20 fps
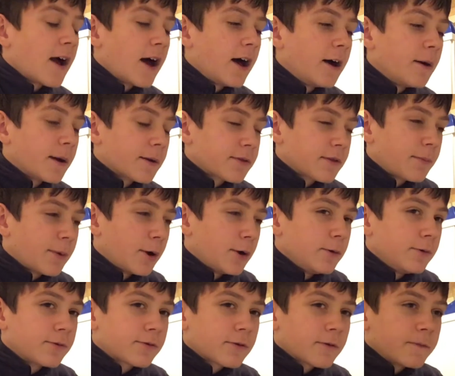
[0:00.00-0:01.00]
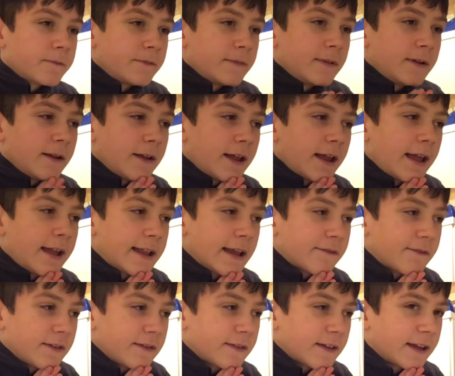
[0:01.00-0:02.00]
I suppose, in
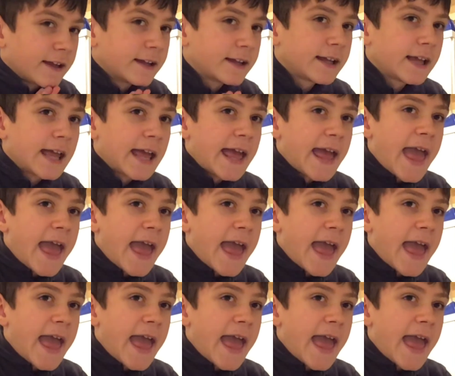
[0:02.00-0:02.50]
everything,